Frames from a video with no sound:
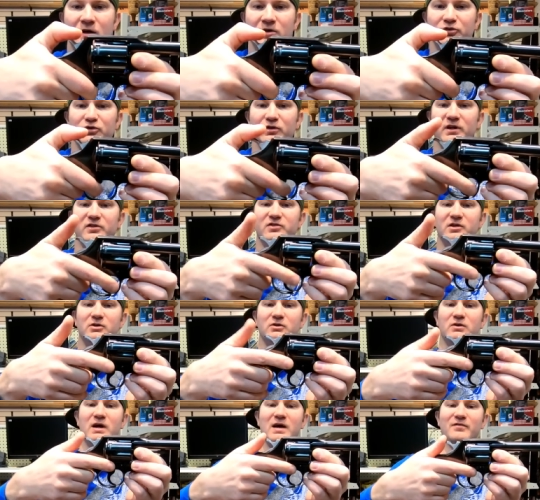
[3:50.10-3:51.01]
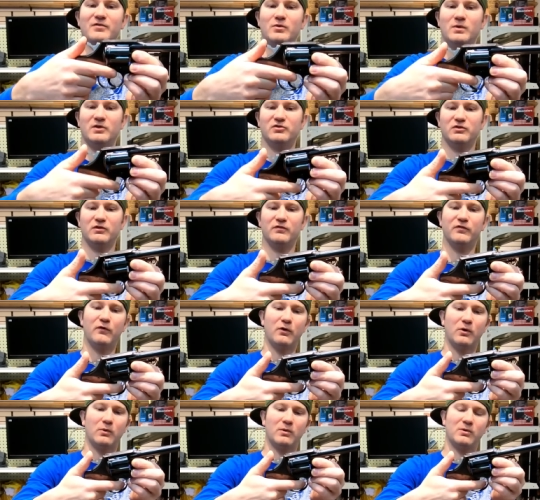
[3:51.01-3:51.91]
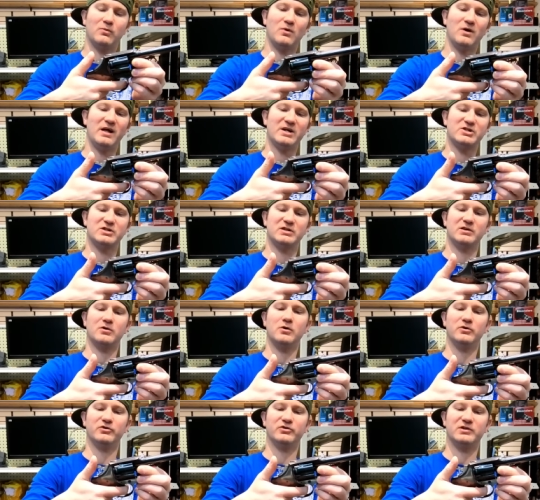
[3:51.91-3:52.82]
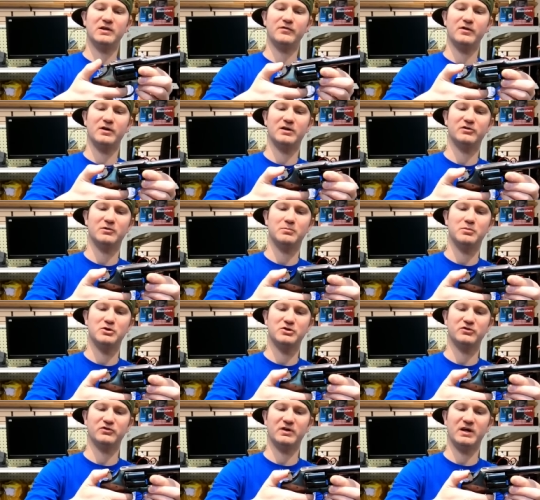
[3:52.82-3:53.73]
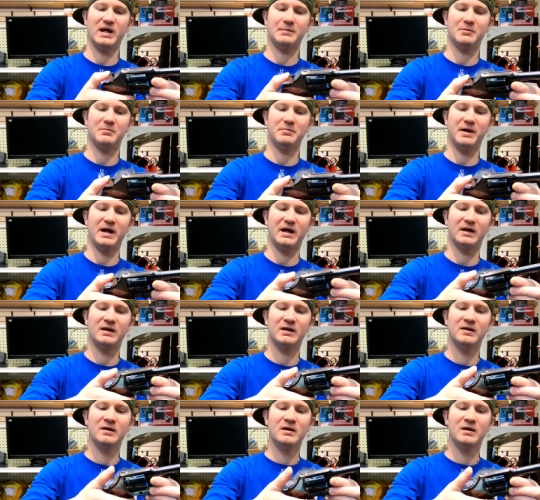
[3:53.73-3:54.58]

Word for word: So let's say you have it rested forward. Well, actually, the Colt's different because it pushes the hammer back.